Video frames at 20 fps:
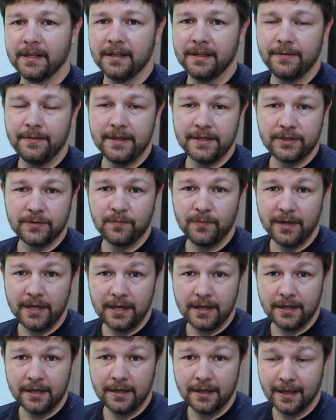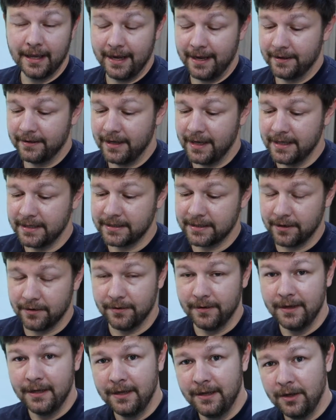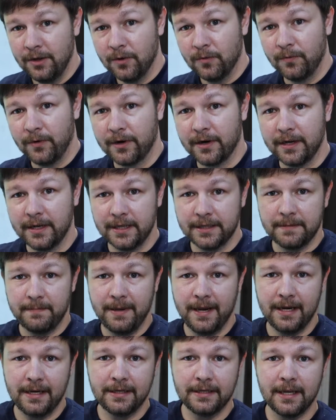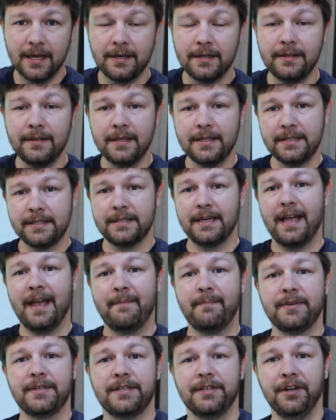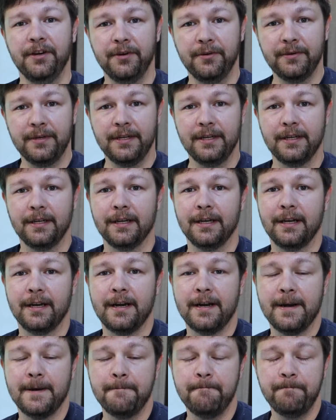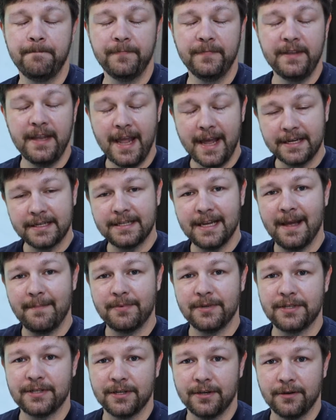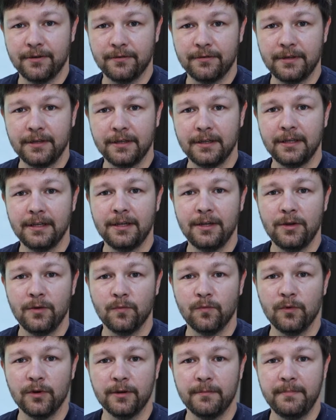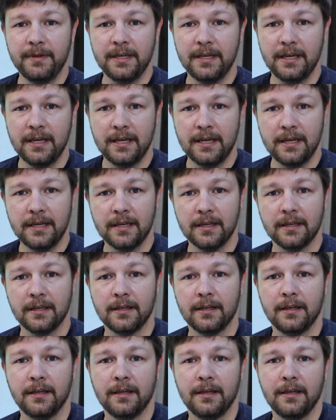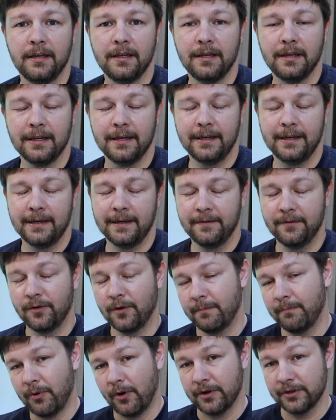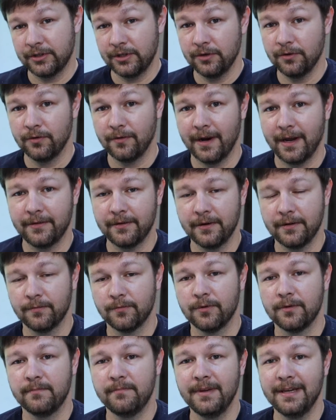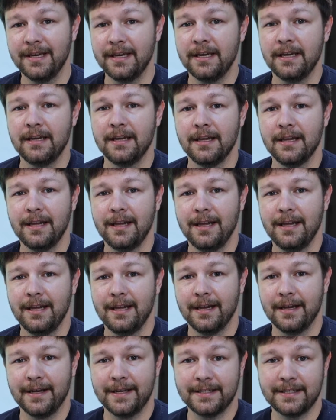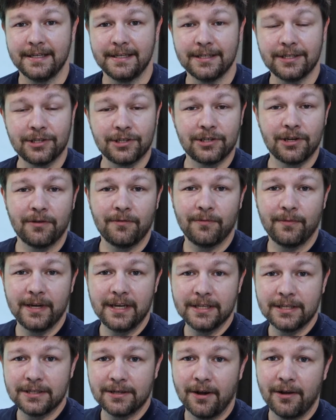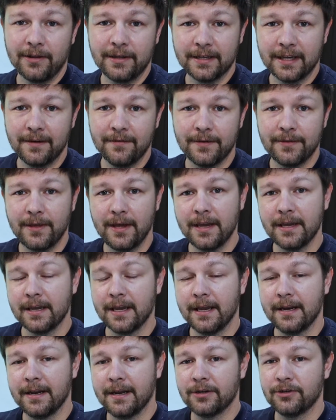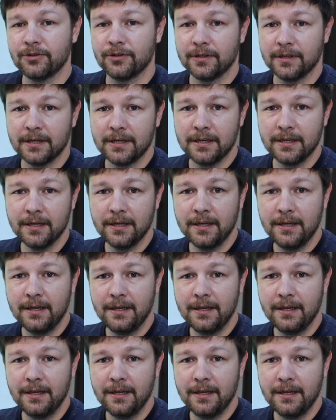this week, and so we're going to get the painting done in this episode. Next episode will be, or part 2 rather, will be us reinstalling everything, and actually